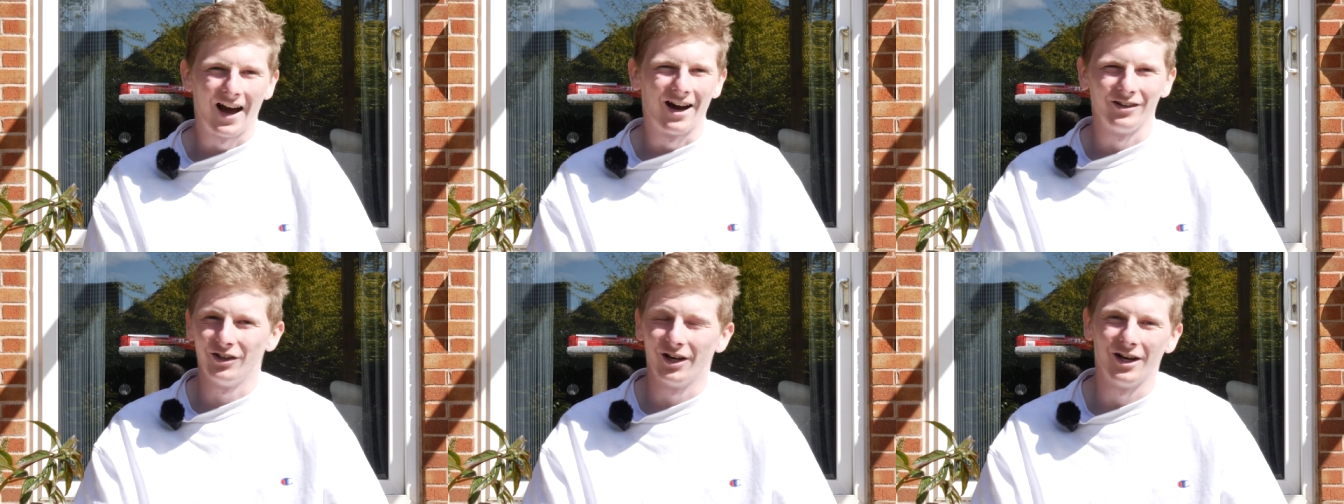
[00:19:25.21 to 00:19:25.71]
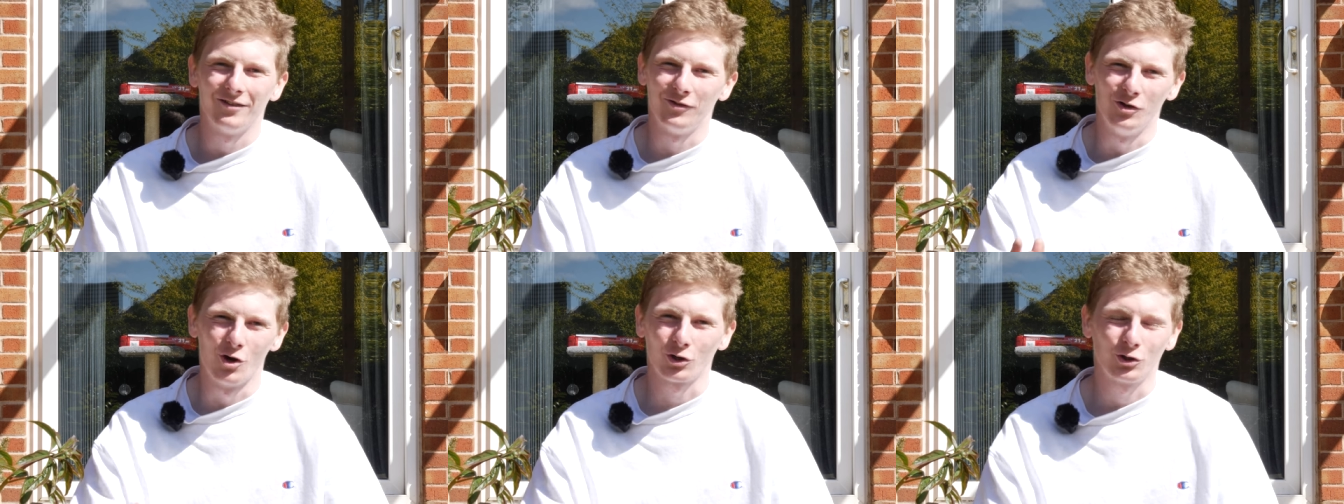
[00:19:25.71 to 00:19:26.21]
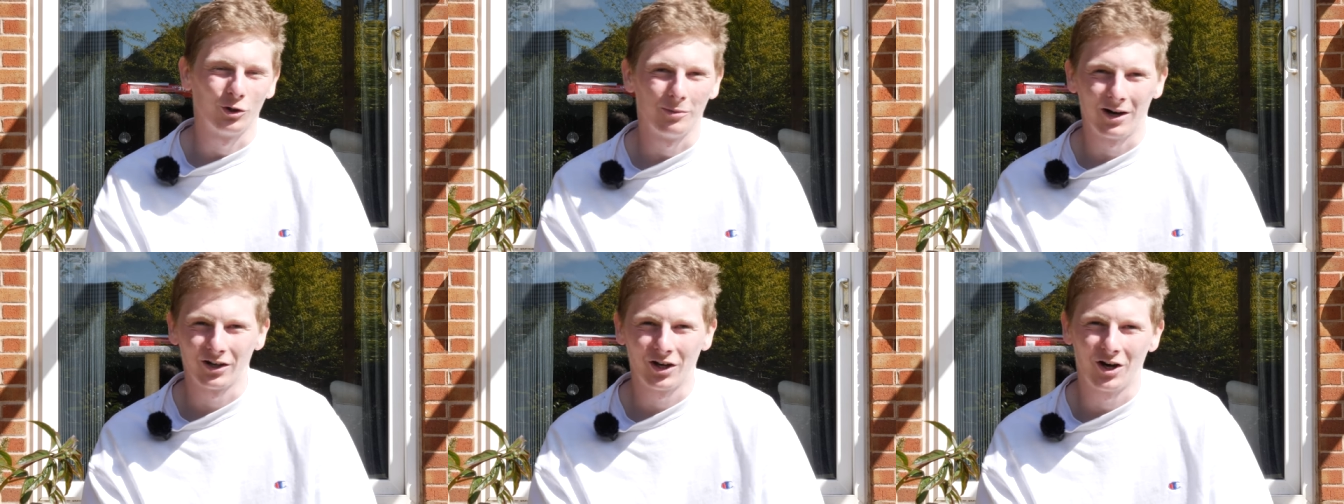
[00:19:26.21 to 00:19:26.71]
And yeah, if you're not sure
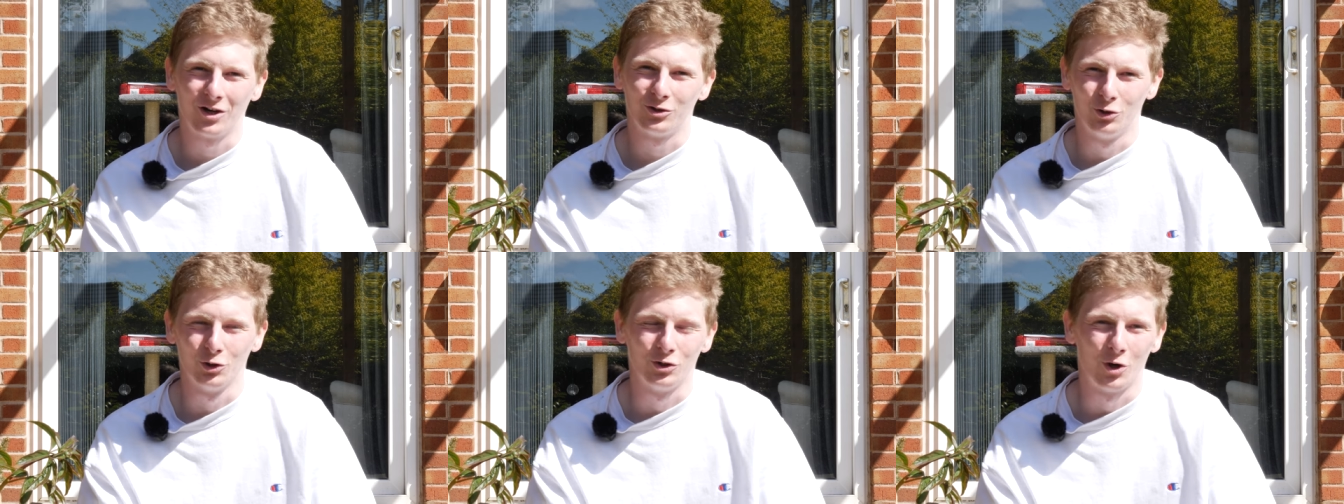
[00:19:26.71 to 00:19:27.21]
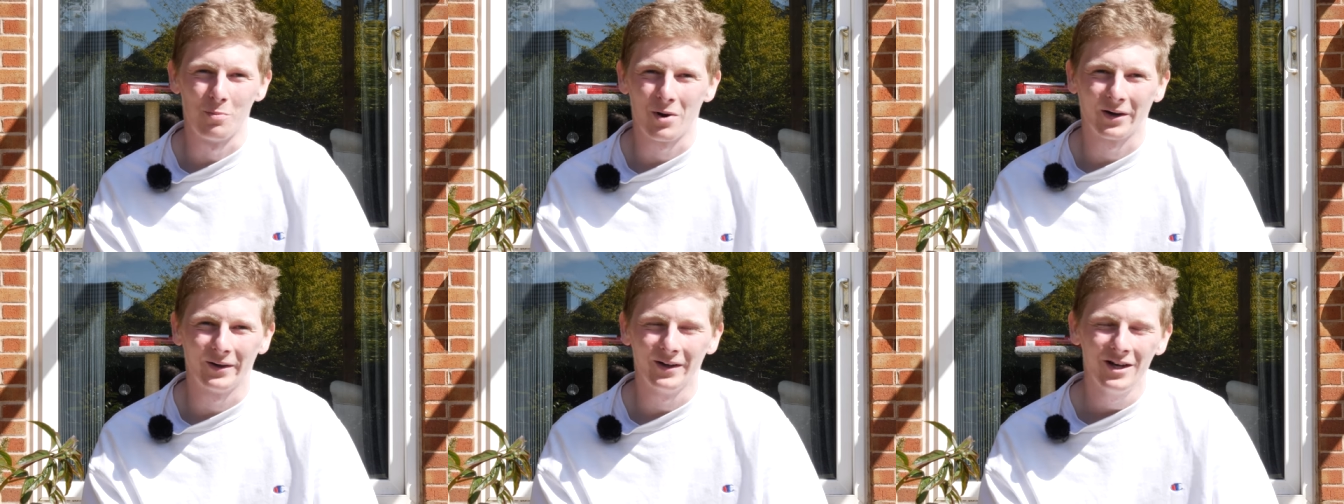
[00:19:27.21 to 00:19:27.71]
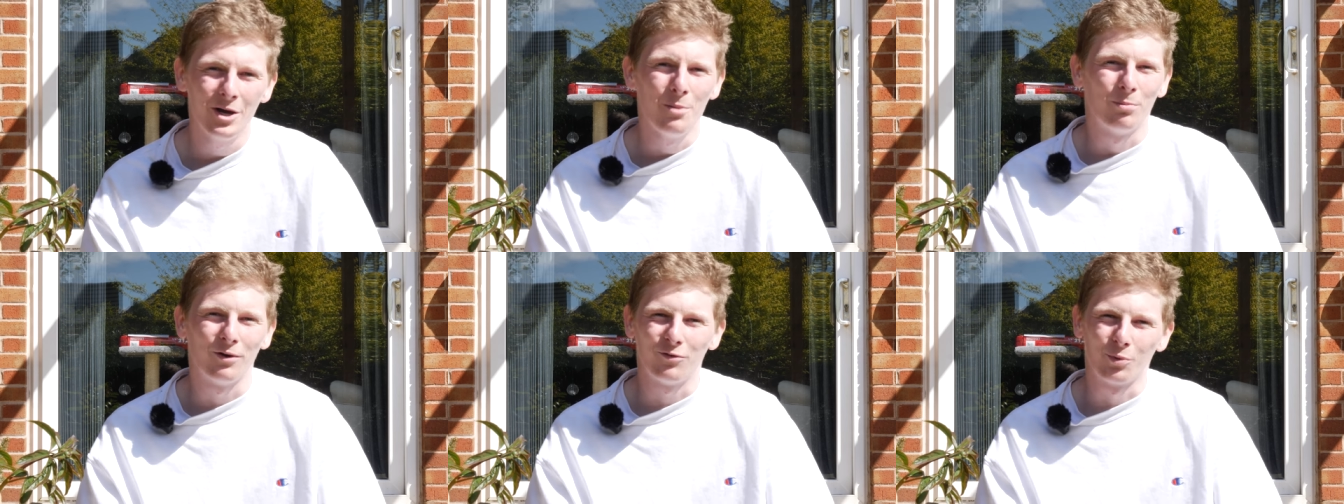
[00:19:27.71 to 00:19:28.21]
about a car, just don't buy it.
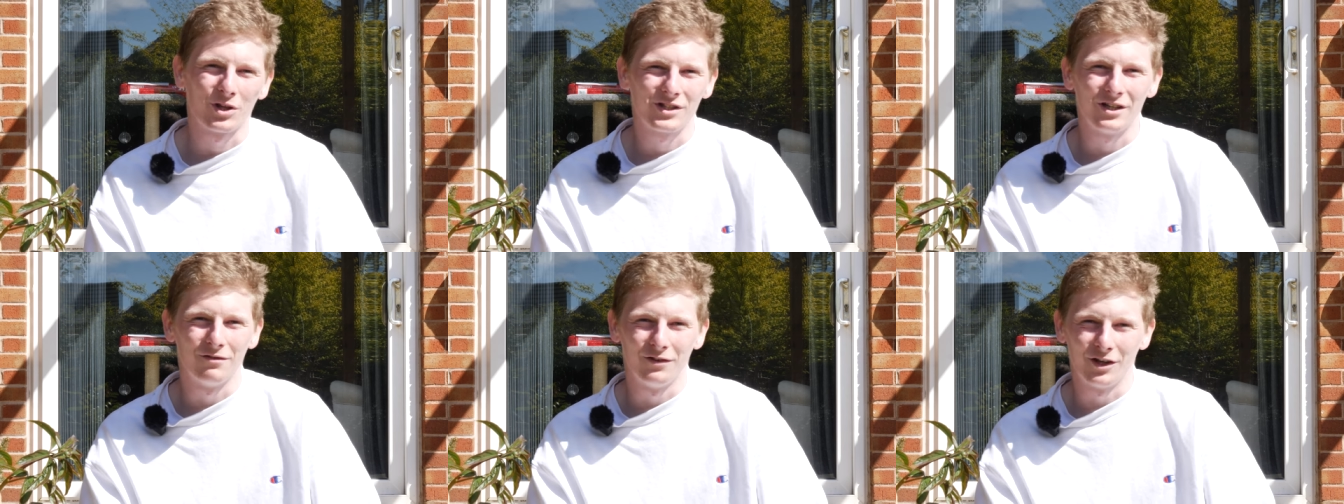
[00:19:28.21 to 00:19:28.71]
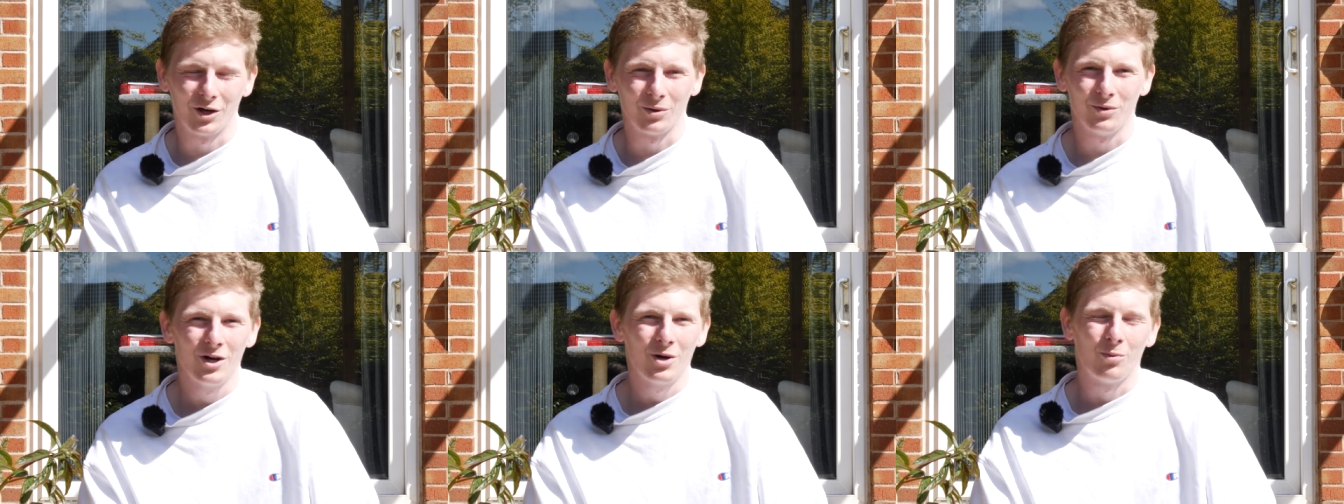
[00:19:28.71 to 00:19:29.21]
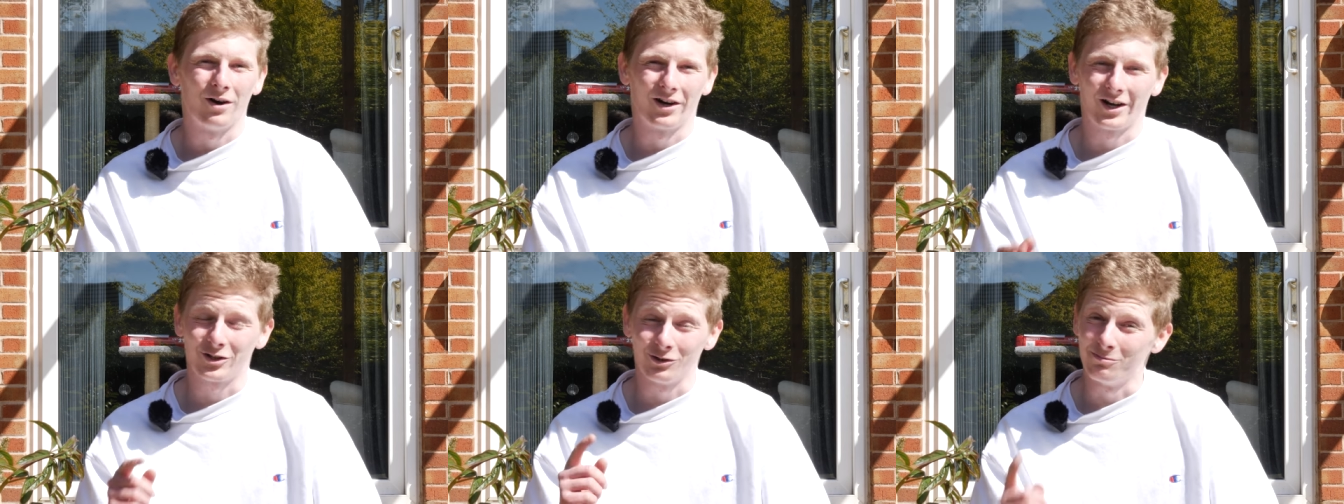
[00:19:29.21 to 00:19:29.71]
But if you want to see a video where
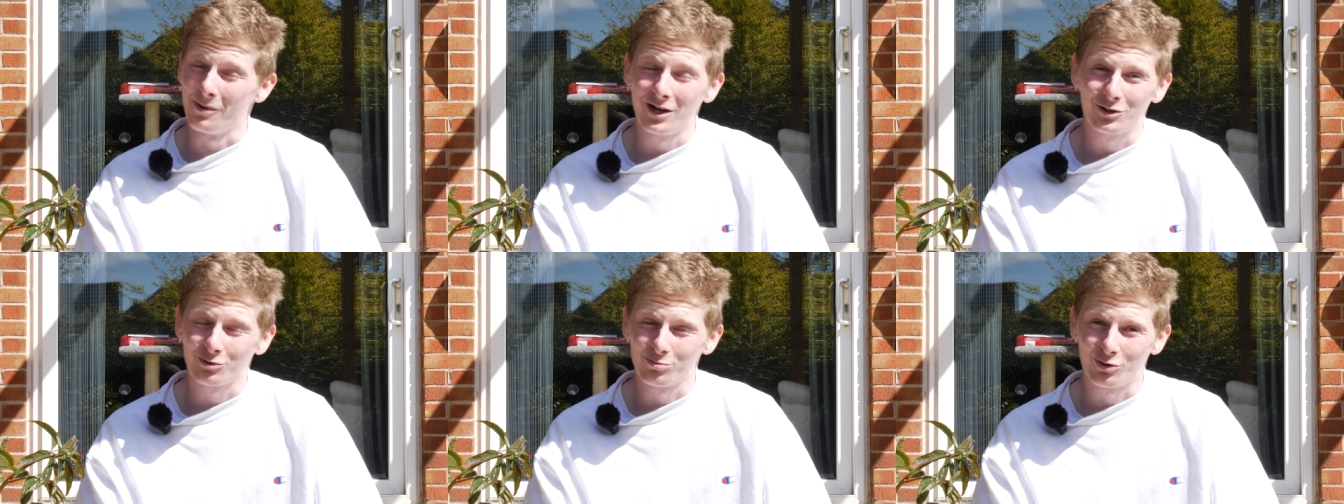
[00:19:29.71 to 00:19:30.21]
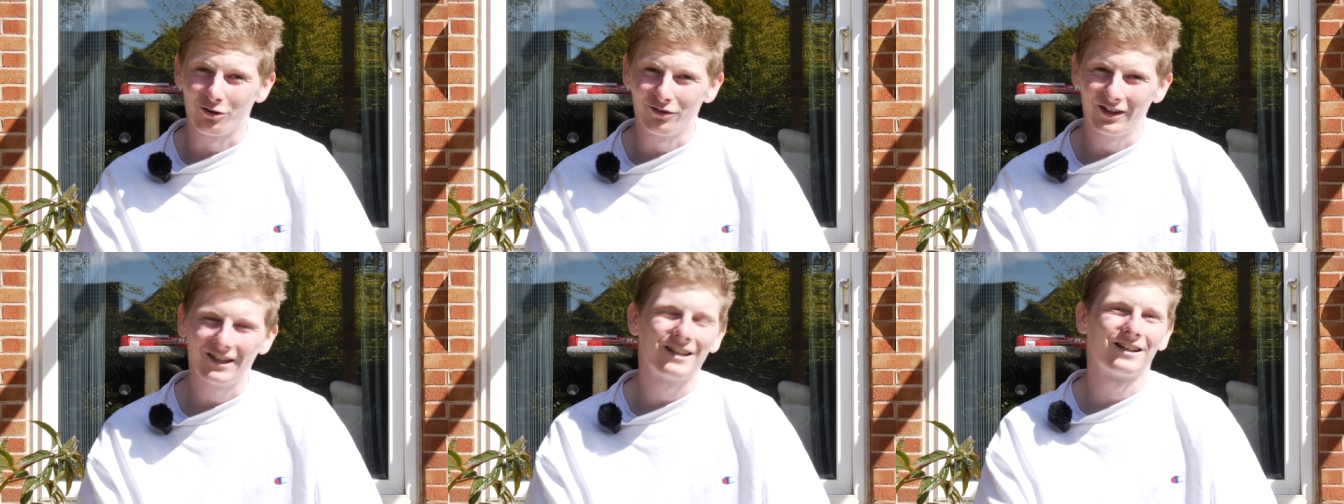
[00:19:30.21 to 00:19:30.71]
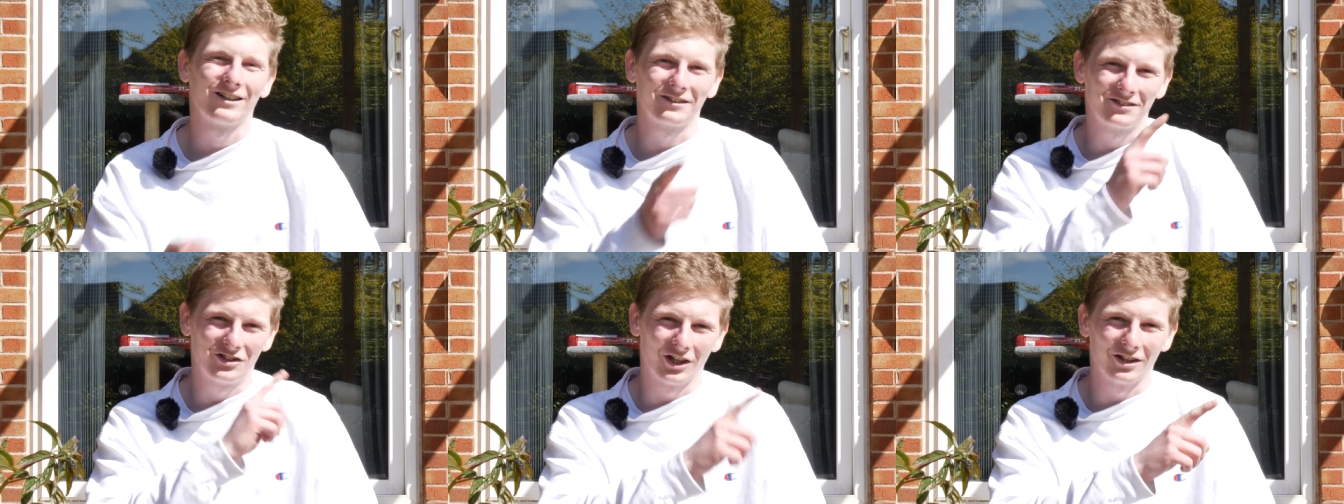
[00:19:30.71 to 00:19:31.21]
I actually make some profit,
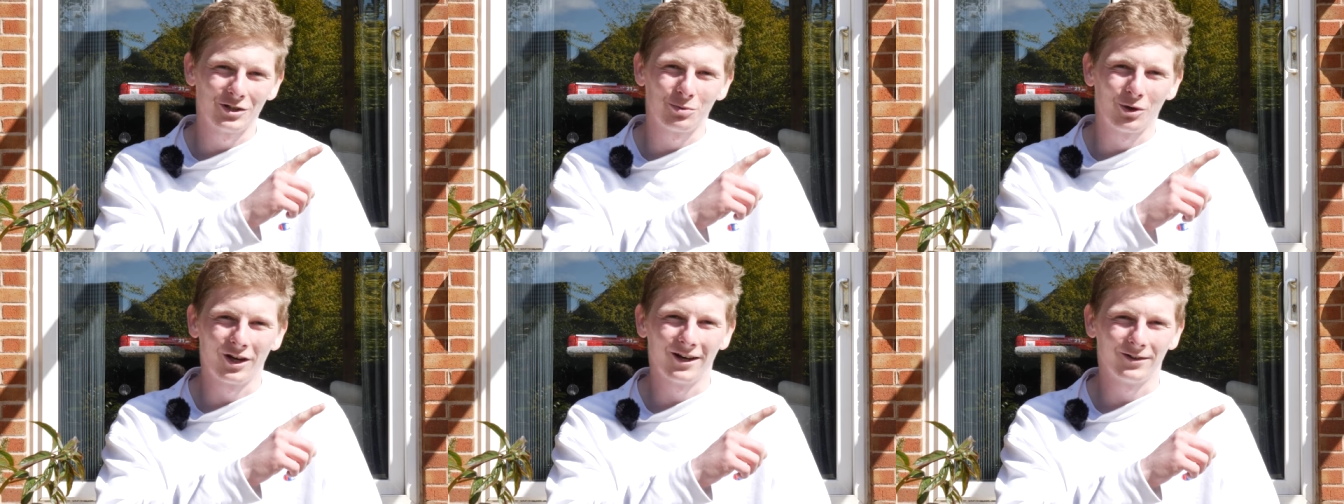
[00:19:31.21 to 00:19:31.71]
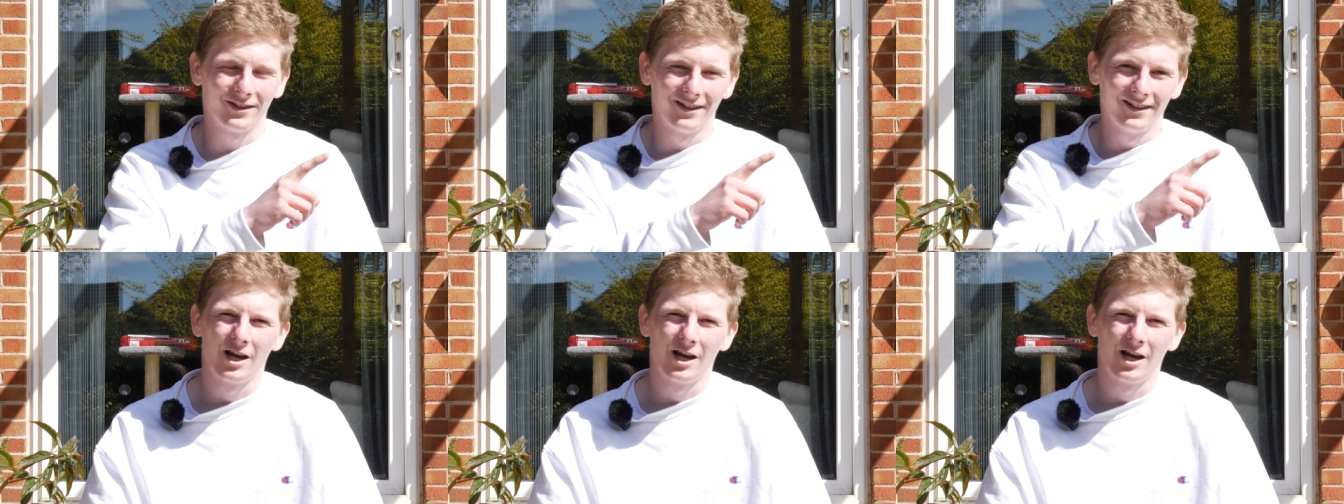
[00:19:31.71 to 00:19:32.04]
check this one out.